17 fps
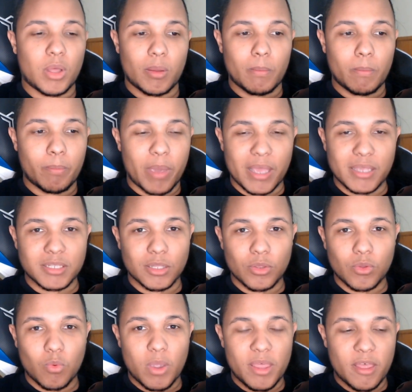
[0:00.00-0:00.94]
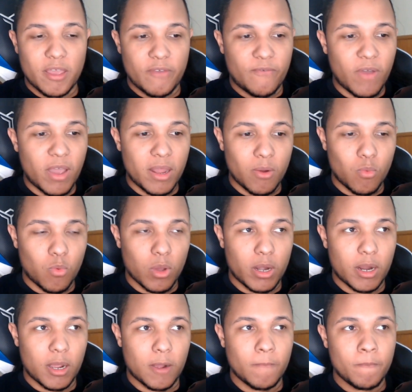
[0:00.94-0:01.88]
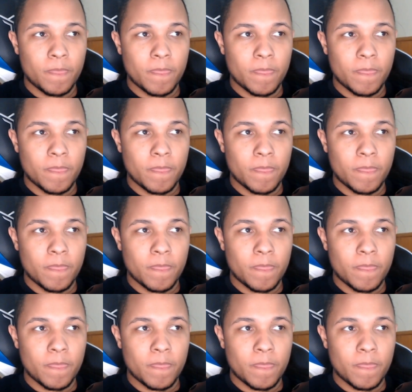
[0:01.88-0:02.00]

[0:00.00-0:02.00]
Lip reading: based on the way they fight and whatnot.